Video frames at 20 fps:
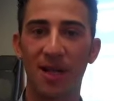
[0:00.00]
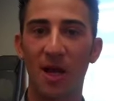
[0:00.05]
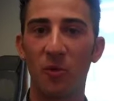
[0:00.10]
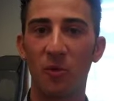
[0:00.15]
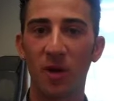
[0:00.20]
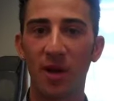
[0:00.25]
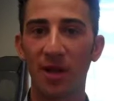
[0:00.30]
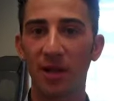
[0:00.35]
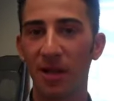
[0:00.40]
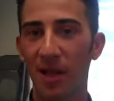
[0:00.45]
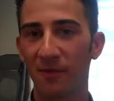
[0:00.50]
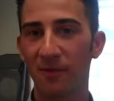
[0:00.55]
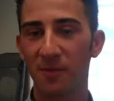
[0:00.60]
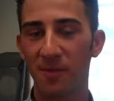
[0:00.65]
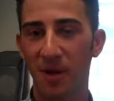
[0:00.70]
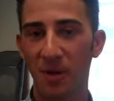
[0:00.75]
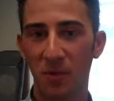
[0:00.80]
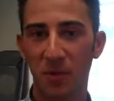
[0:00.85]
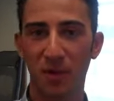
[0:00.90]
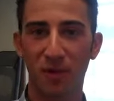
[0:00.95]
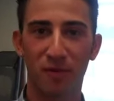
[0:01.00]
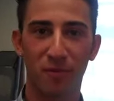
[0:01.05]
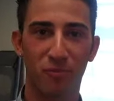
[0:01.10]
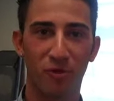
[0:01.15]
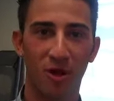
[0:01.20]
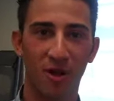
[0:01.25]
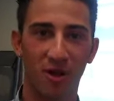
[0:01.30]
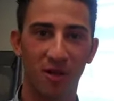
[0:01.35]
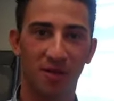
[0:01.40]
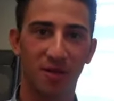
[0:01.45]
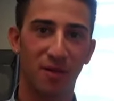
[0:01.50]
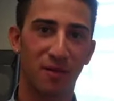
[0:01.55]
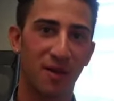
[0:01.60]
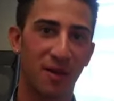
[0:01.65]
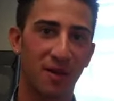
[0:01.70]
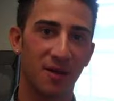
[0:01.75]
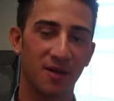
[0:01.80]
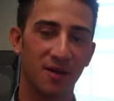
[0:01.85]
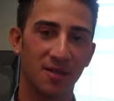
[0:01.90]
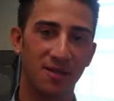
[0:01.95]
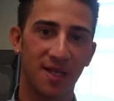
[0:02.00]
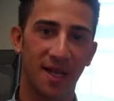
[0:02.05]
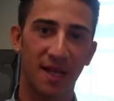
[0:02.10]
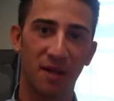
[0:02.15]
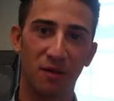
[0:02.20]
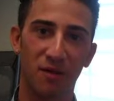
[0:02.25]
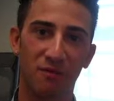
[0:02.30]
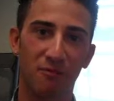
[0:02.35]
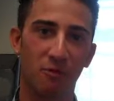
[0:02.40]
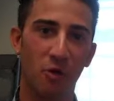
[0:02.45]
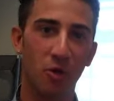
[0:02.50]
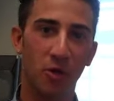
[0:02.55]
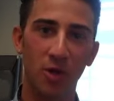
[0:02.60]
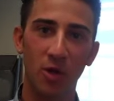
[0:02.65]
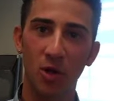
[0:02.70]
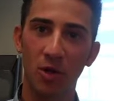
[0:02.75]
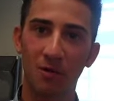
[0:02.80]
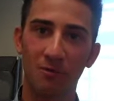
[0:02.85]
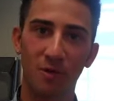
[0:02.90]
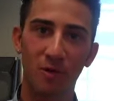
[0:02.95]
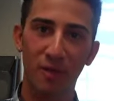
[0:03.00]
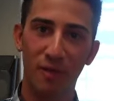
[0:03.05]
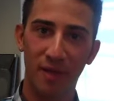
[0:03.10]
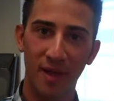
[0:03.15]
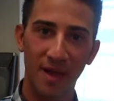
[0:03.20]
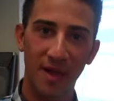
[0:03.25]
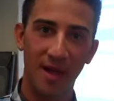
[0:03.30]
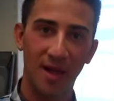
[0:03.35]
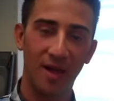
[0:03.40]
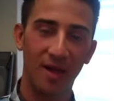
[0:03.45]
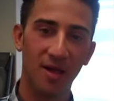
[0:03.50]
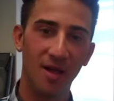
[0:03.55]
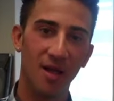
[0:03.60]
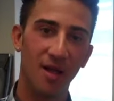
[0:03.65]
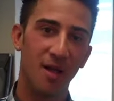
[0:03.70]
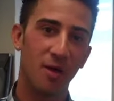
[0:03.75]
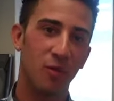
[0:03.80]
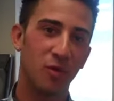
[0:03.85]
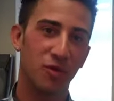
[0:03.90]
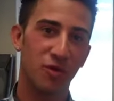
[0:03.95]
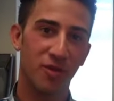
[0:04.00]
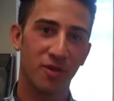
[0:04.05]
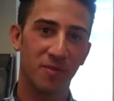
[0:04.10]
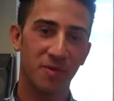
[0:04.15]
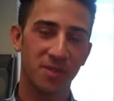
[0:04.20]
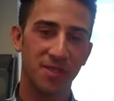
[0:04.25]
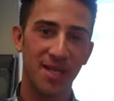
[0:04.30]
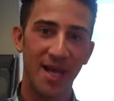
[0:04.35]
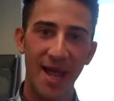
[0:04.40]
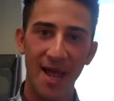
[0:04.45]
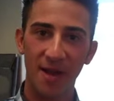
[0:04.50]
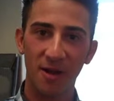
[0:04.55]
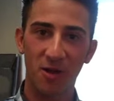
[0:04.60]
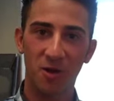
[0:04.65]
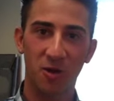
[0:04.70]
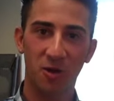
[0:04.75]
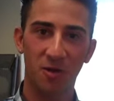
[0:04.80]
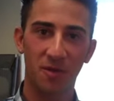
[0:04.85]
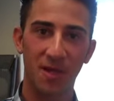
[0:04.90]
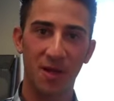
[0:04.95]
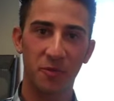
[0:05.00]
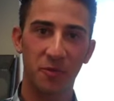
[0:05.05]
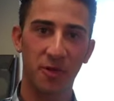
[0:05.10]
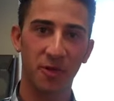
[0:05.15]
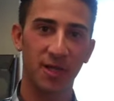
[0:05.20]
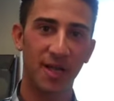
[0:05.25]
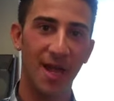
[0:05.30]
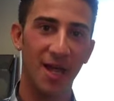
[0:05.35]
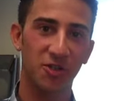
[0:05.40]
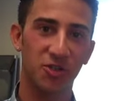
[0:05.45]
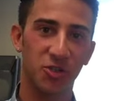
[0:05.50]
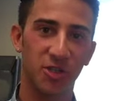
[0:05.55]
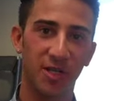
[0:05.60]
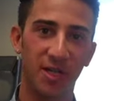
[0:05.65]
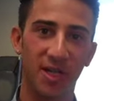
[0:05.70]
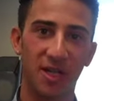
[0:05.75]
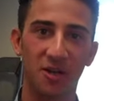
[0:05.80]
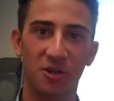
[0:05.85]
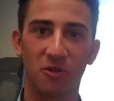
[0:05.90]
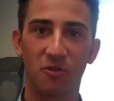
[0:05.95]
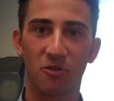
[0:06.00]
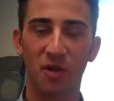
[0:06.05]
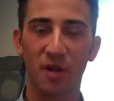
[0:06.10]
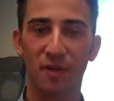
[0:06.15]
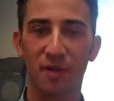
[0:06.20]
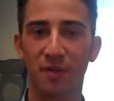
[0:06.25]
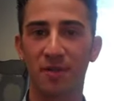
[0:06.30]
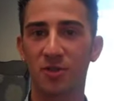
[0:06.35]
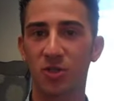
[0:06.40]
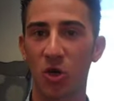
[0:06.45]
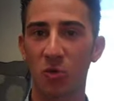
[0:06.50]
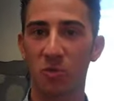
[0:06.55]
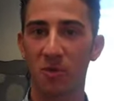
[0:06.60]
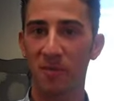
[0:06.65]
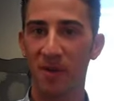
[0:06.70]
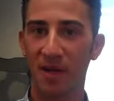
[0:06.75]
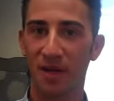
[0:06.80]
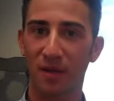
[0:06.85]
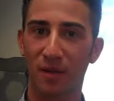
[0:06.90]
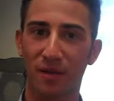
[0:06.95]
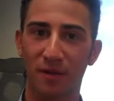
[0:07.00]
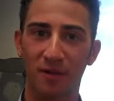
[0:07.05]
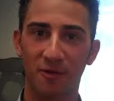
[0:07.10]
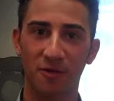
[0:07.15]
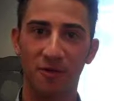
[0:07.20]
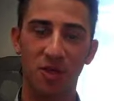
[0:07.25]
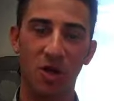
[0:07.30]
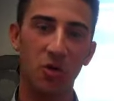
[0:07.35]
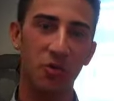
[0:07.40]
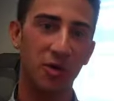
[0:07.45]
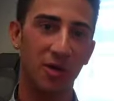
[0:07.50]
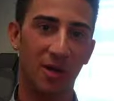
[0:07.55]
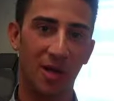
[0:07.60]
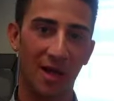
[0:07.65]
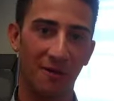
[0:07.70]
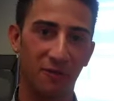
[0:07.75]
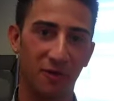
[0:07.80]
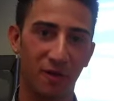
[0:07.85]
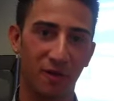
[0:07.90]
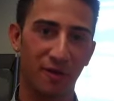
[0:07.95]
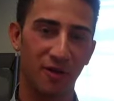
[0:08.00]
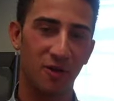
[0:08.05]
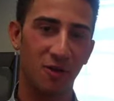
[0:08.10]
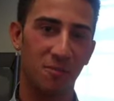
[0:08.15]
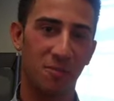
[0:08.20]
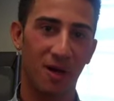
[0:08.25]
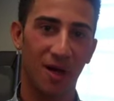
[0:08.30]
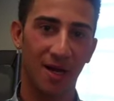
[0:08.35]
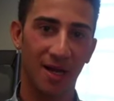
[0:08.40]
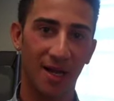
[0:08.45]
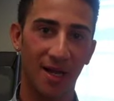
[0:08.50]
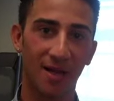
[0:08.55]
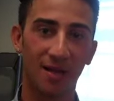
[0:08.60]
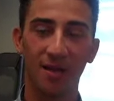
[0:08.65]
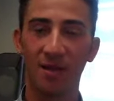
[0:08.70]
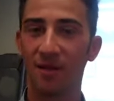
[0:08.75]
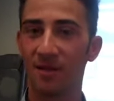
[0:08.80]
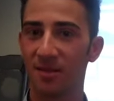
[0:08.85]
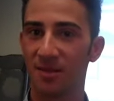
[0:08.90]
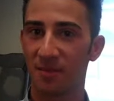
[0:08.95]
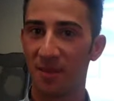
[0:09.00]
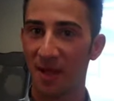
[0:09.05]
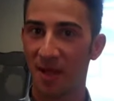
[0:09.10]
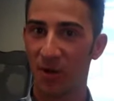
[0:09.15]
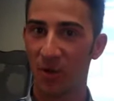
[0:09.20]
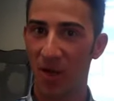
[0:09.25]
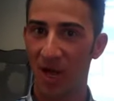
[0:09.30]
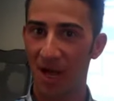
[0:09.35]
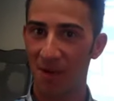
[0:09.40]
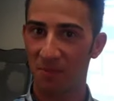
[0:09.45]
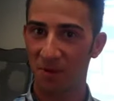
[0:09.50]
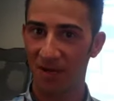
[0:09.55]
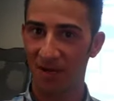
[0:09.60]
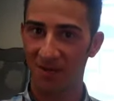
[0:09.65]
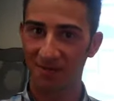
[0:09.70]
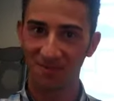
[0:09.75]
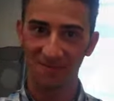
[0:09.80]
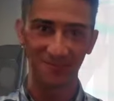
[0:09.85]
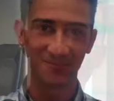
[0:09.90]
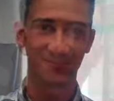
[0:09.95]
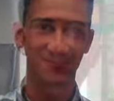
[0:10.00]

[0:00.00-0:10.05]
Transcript: Now what I love about this product is that it contains Rhodiola Rosea, which is a botanical that will actually increase the dopamine and serotonin levels in your body to make you happy.